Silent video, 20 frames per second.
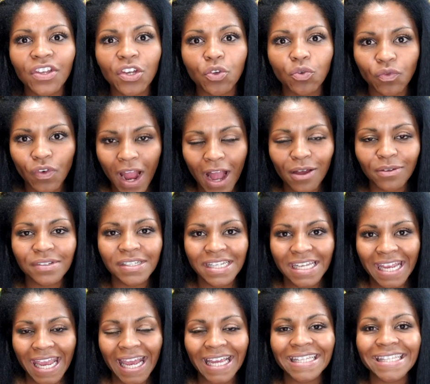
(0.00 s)
the
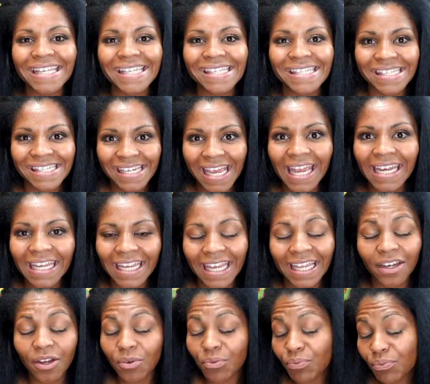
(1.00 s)
grounding and the steady.
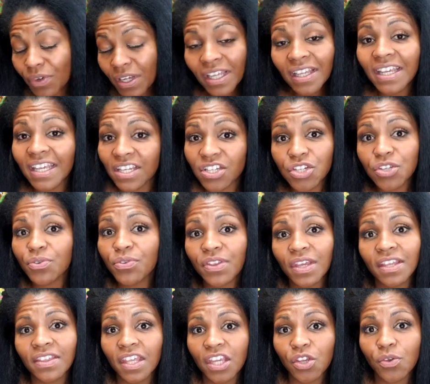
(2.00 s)
And I really do
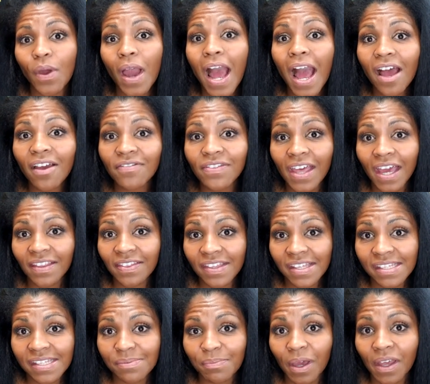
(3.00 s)
think that you have that
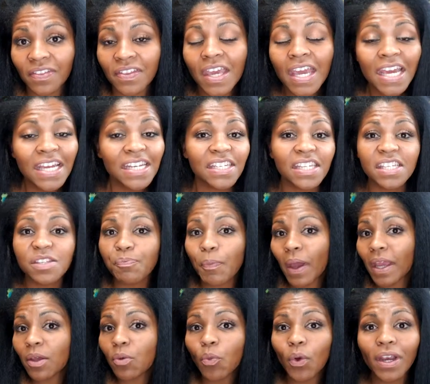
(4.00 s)
this month,
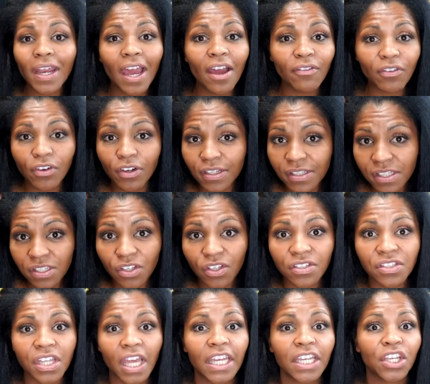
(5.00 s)
despite whatever it's
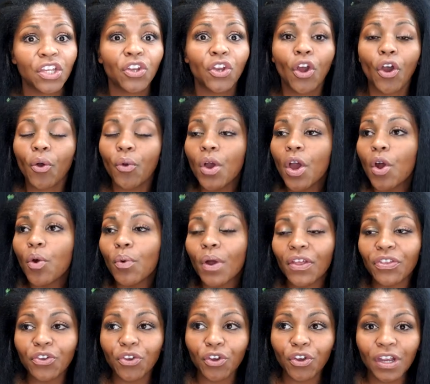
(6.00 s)
looked like, you know,
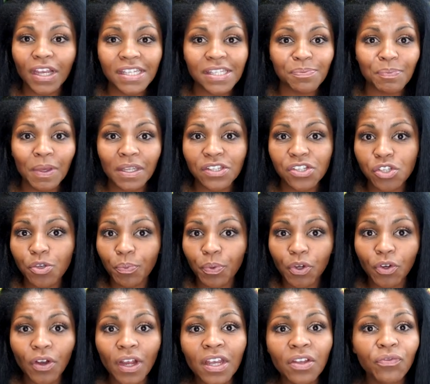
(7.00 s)
whether it's been super
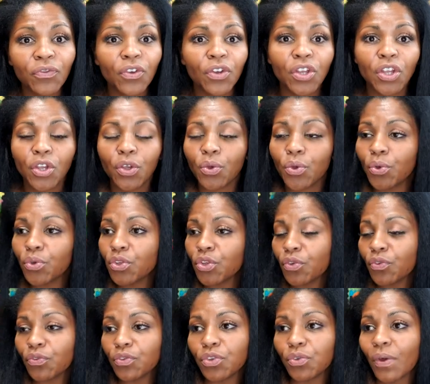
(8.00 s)
great for you,
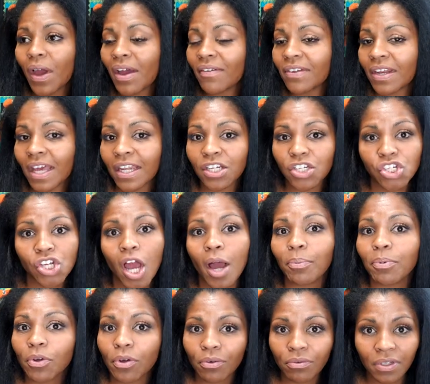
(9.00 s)
you, you haven't had a
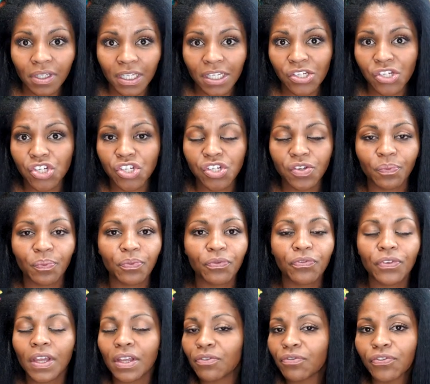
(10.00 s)
job or a relationship
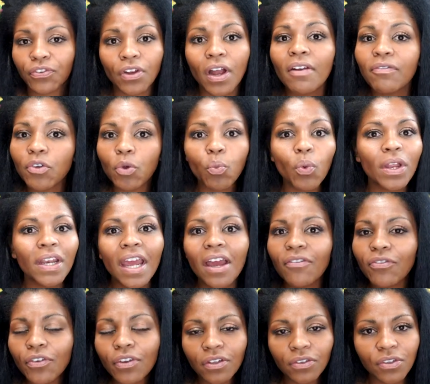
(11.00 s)
in forever,
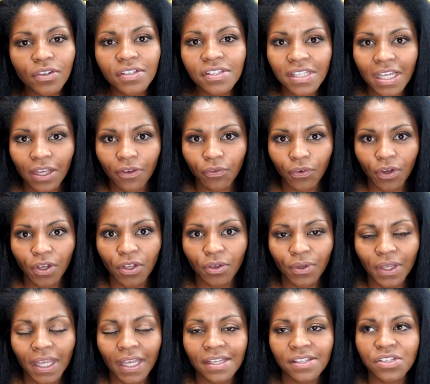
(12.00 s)
whatever it looks like for you,
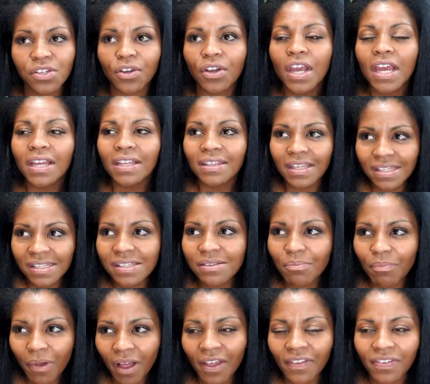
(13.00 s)
Cancer, this
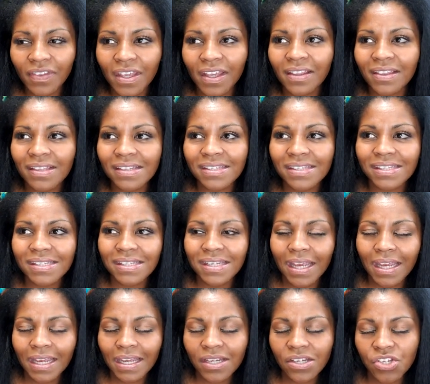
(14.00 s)
month in the
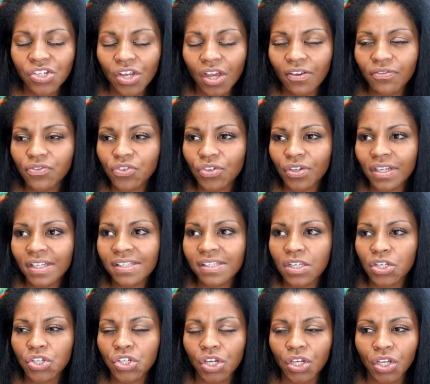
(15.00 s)
stage of
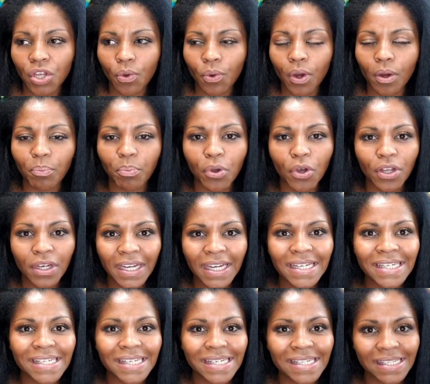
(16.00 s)
transition, you are
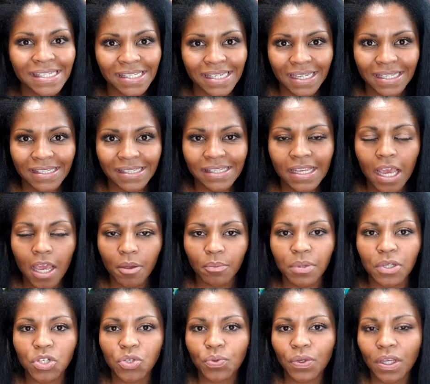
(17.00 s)
putting distance
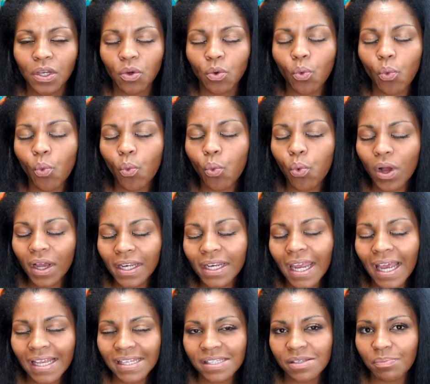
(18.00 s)
between what
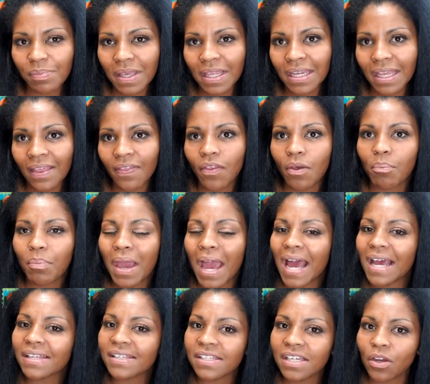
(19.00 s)
has been in the
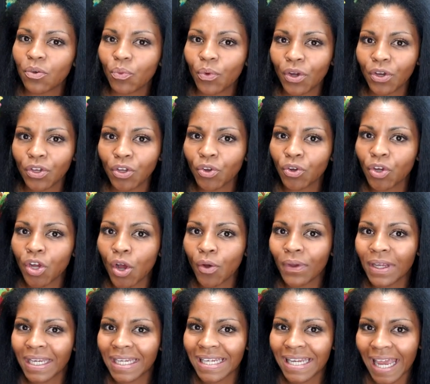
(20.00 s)
past and where you're
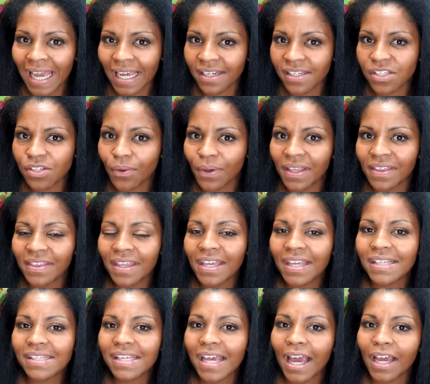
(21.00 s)
going next. So I
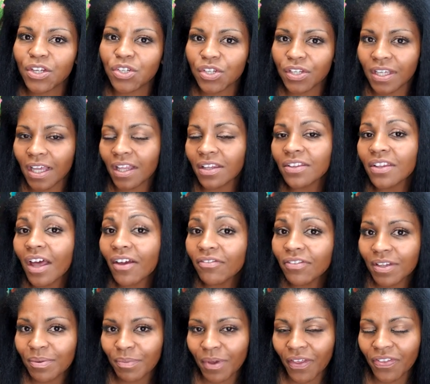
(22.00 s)
think it's actually a
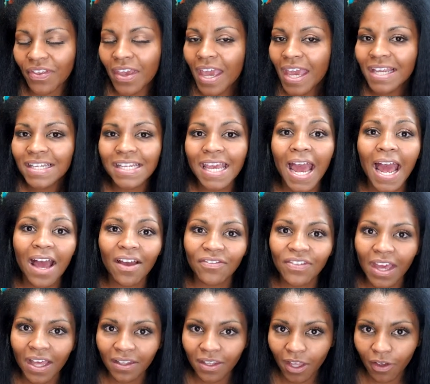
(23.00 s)
lovely month to have
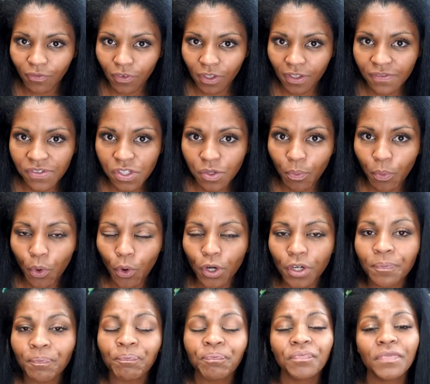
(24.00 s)
that level of support.